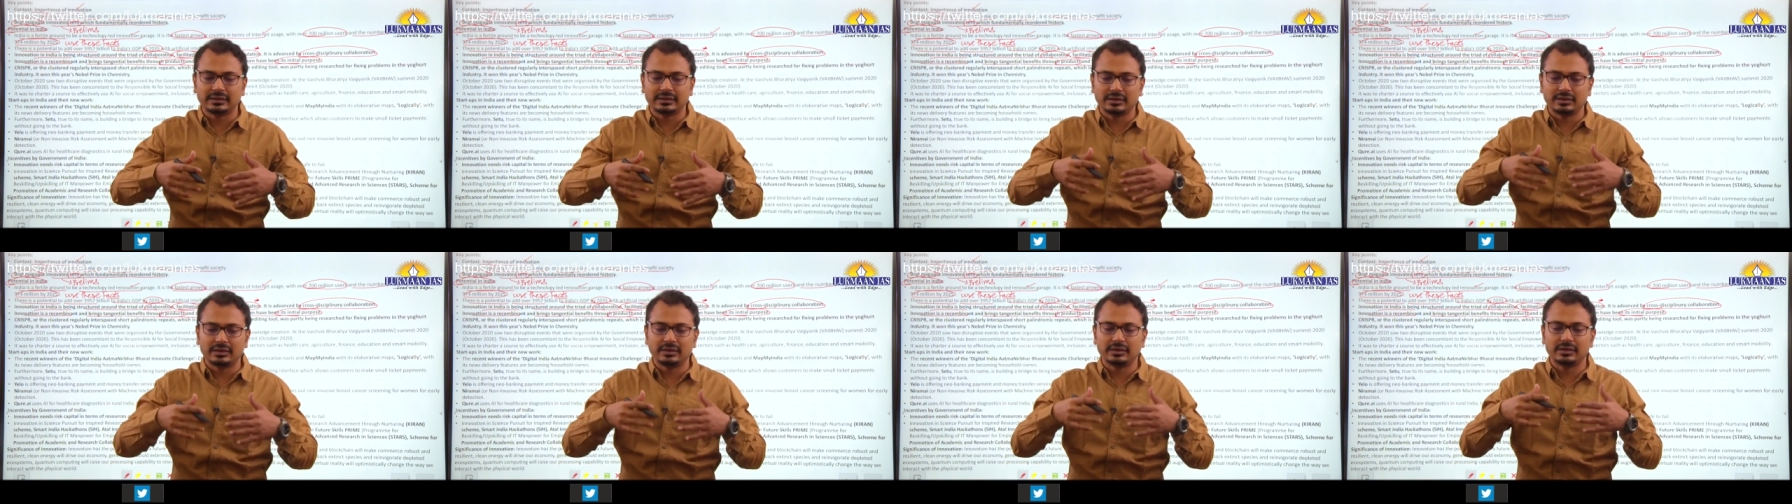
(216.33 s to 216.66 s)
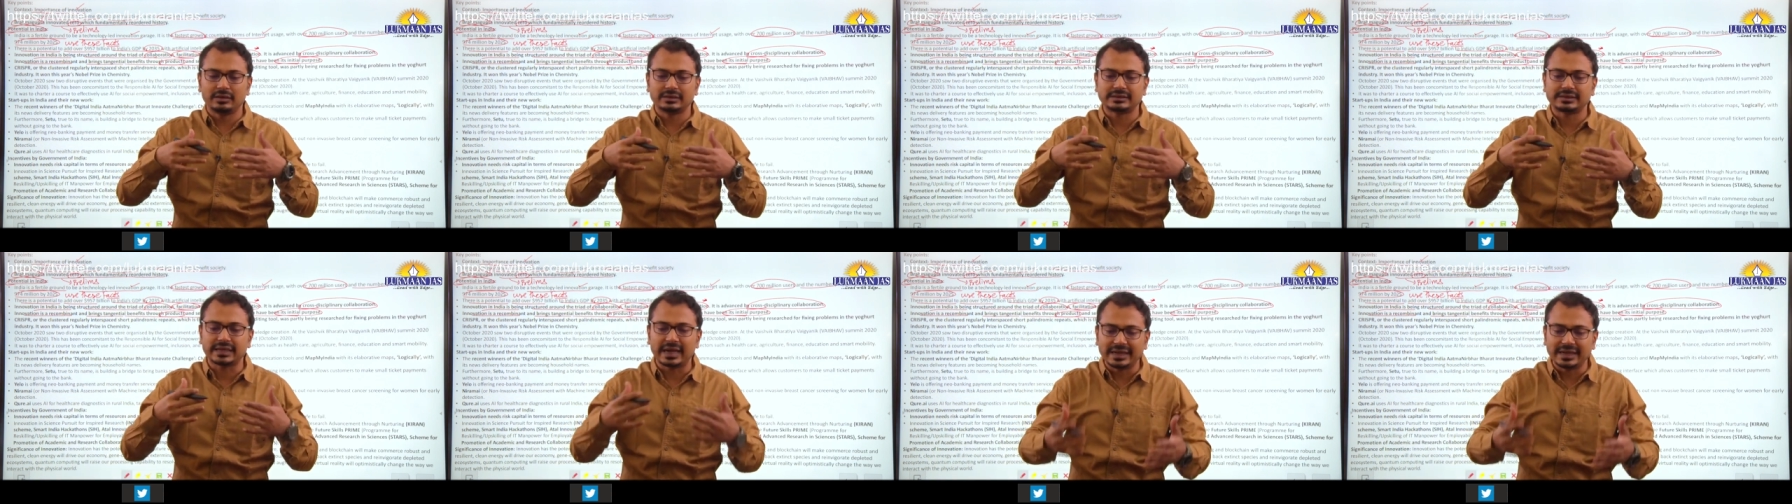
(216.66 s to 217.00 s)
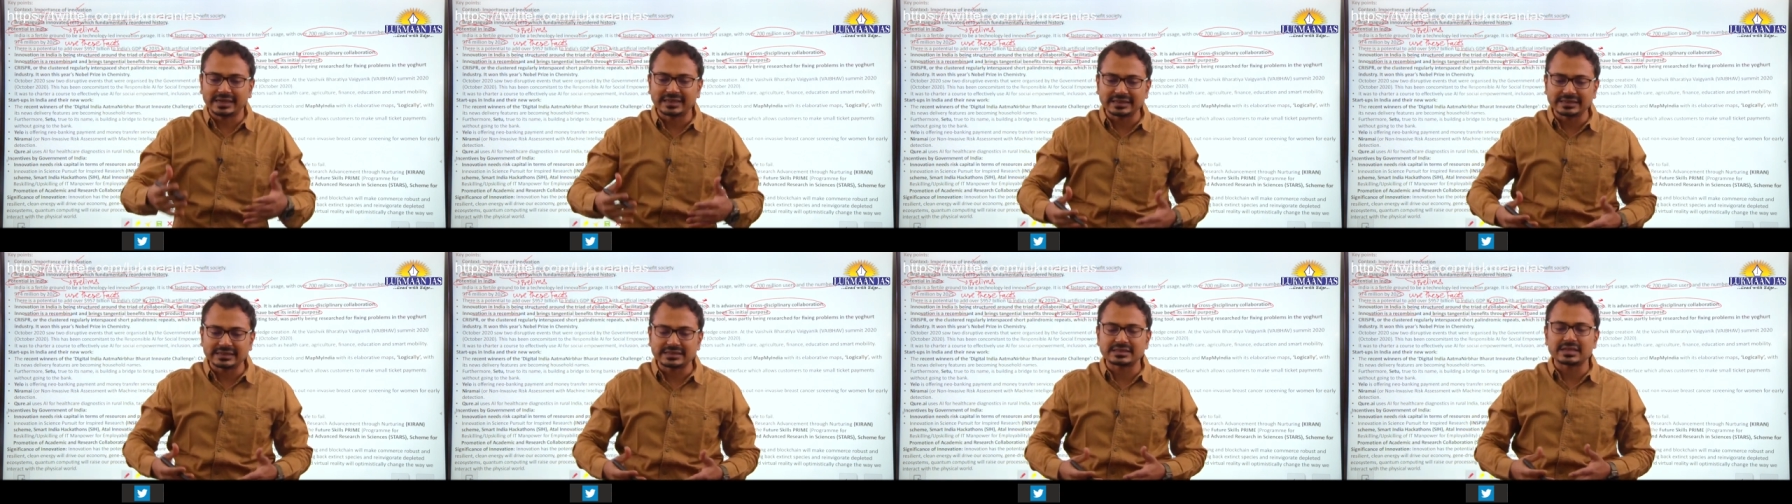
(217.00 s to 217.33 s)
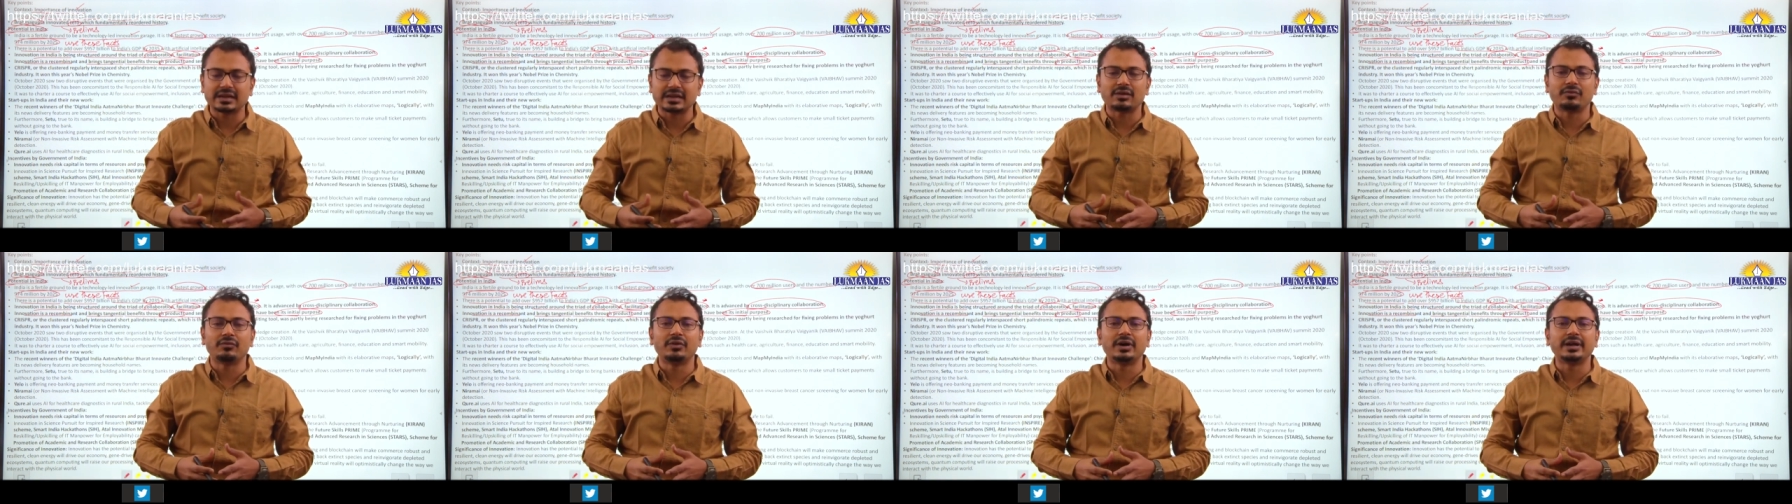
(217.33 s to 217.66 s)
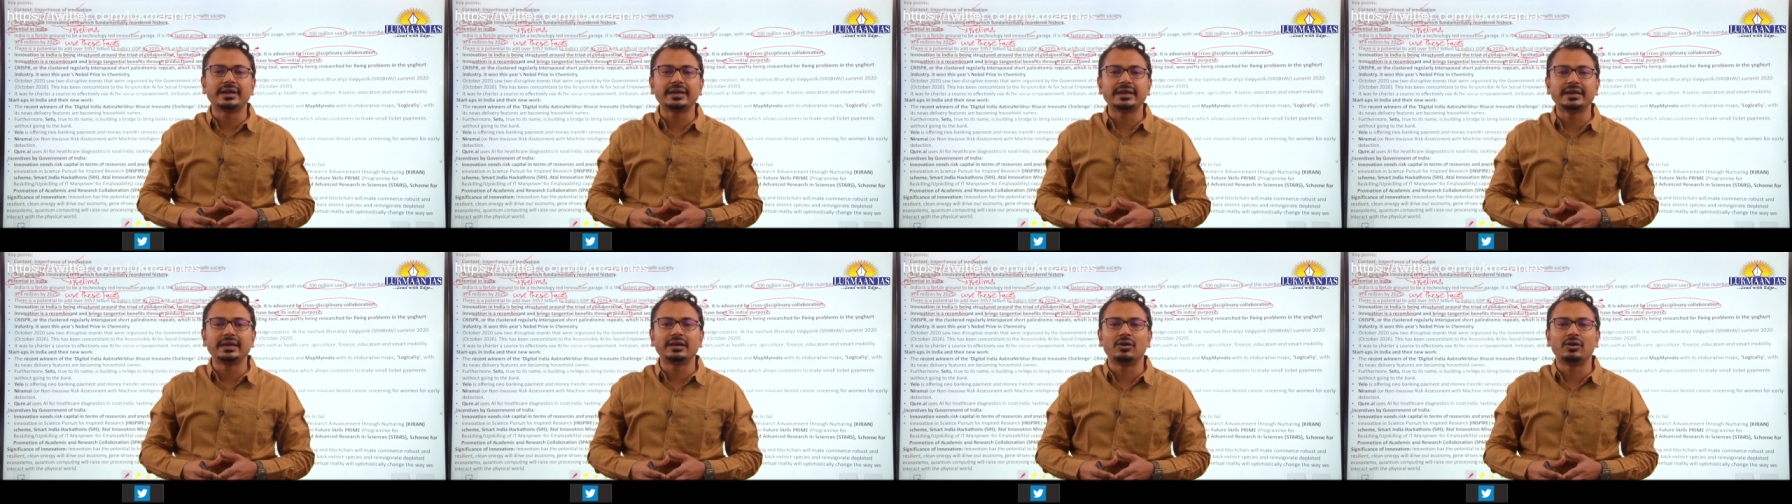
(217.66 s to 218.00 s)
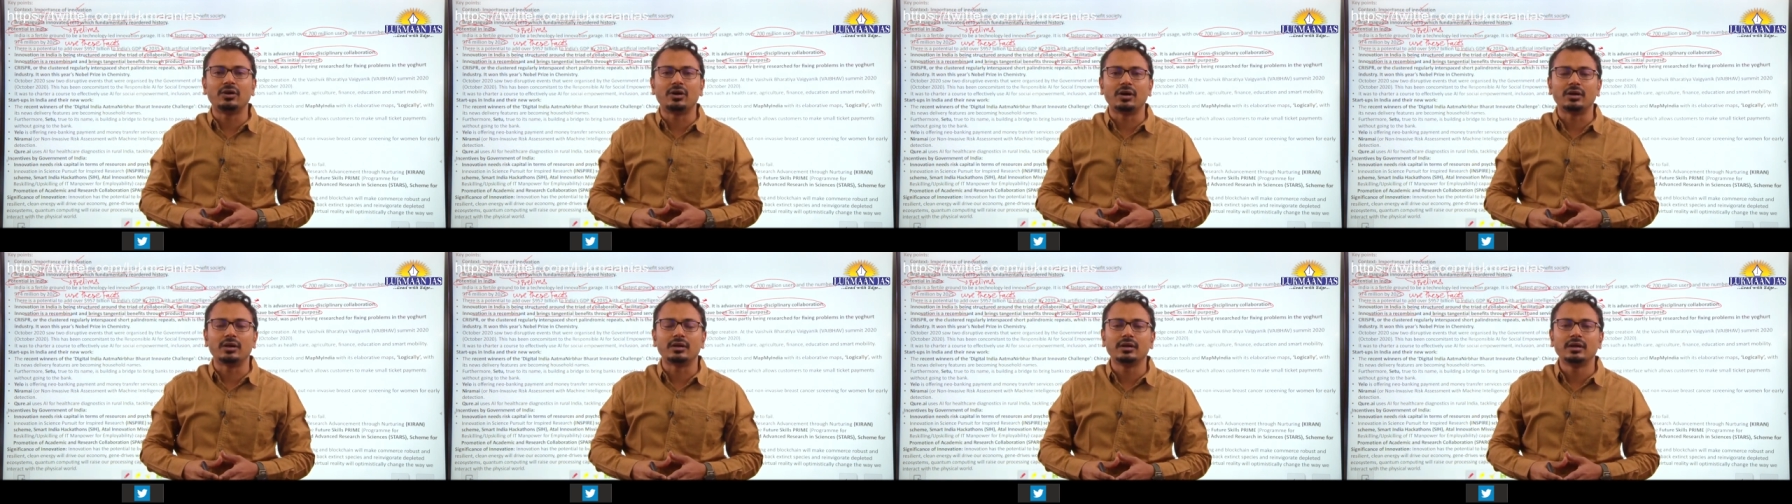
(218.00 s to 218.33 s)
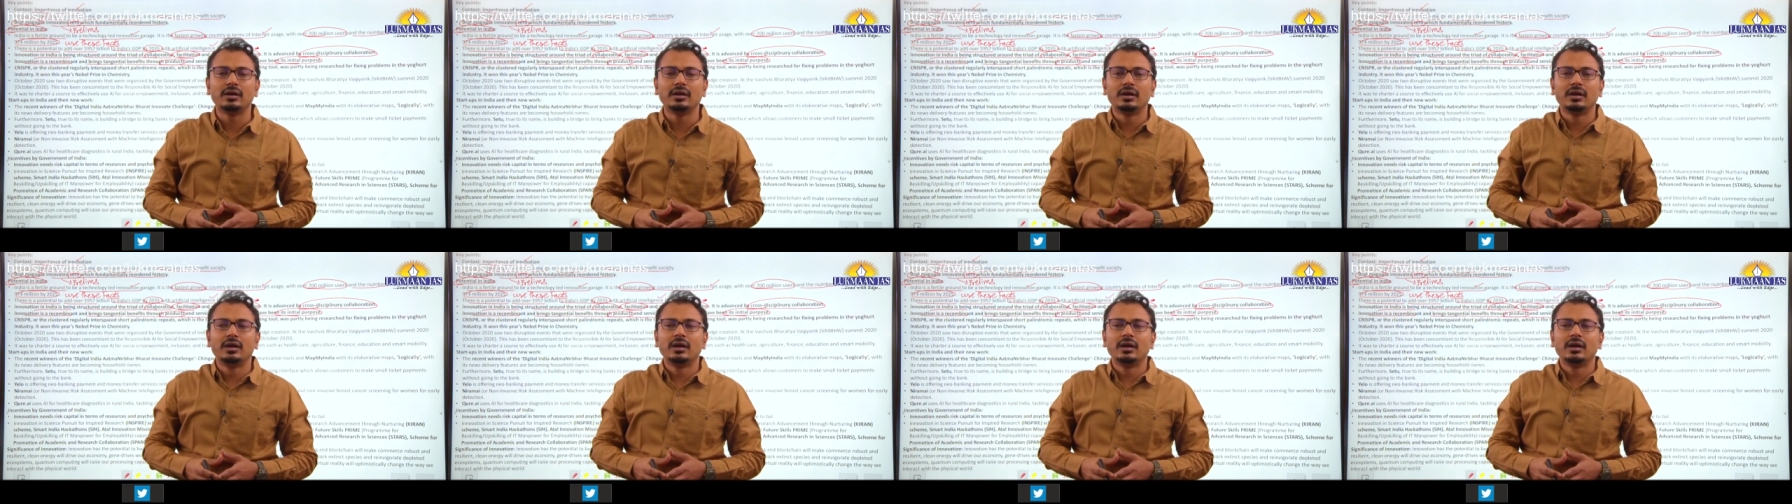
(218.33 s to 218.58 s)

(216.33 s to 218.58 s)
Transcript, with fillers: the scientists are working on